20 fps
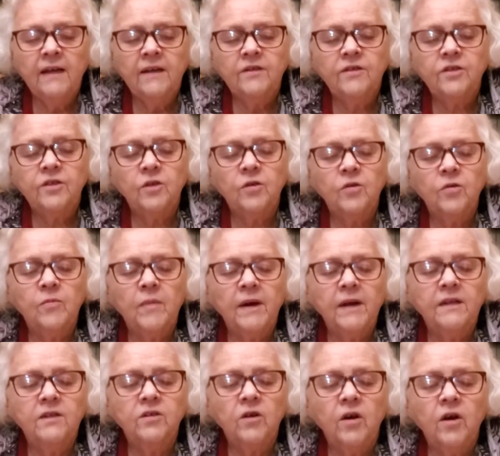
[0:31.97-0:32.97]
so
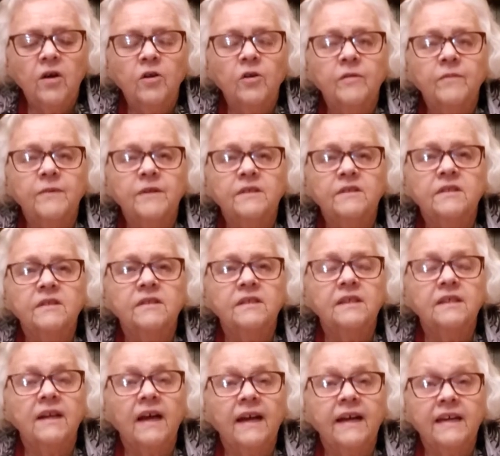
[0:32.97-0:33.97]
my daughter
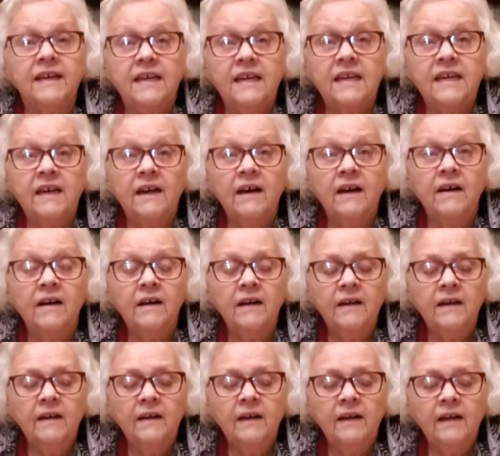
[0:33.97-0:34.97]
visited IKEA
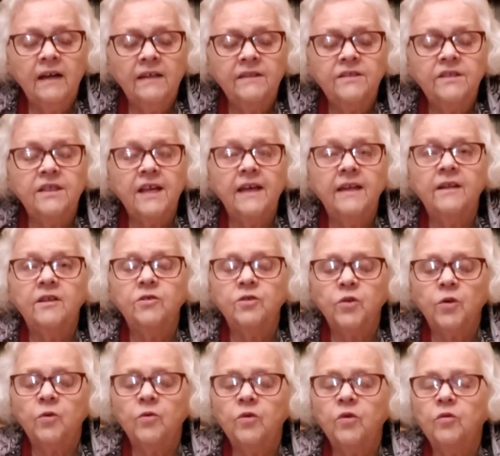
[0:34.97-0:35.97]
in San
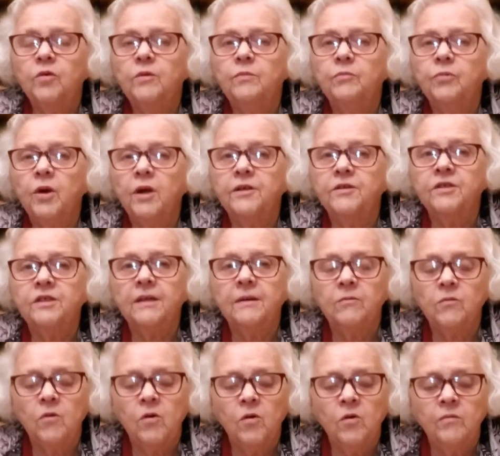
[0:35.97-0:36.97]
Antonio and brought
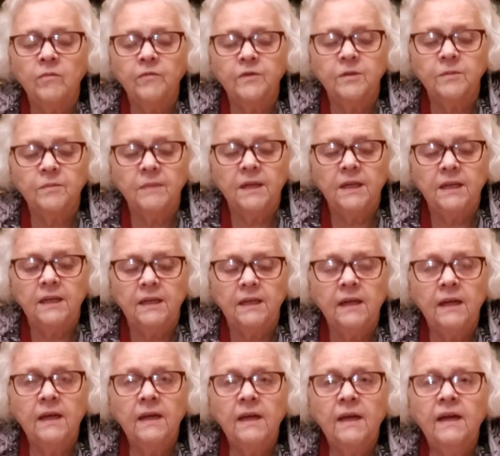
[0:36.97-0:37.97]
some home to me.
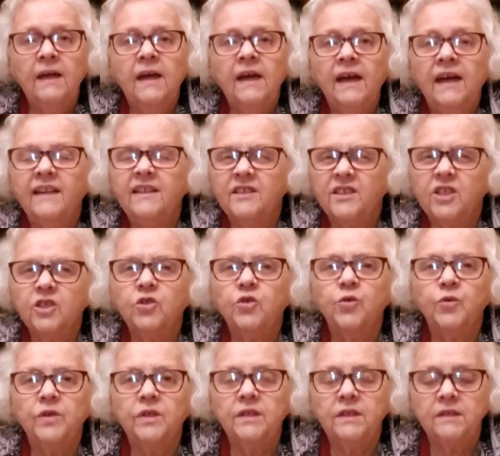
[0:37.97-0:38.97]
And it's a
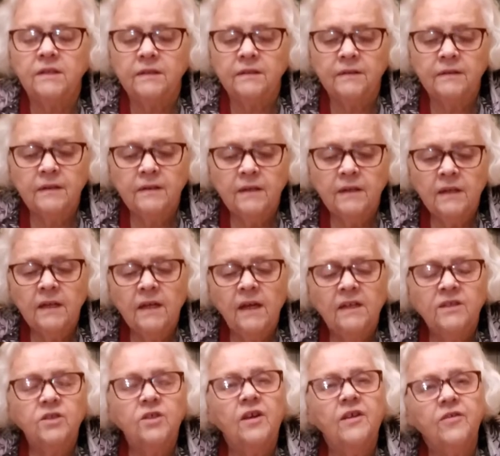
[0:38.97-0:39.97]
treat.
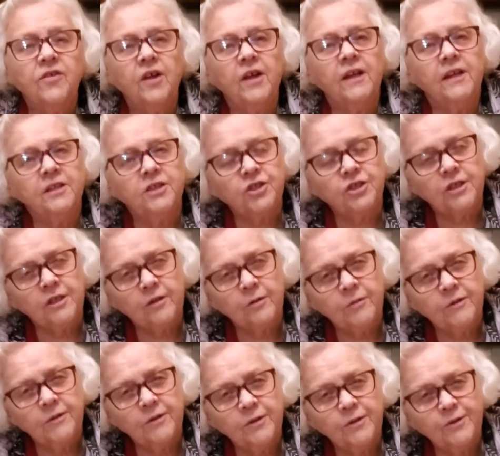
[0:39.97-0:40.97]
So I thought I'd share
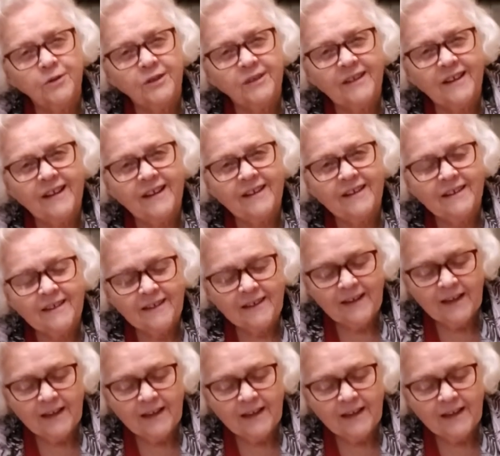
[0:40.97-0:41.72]
with you today.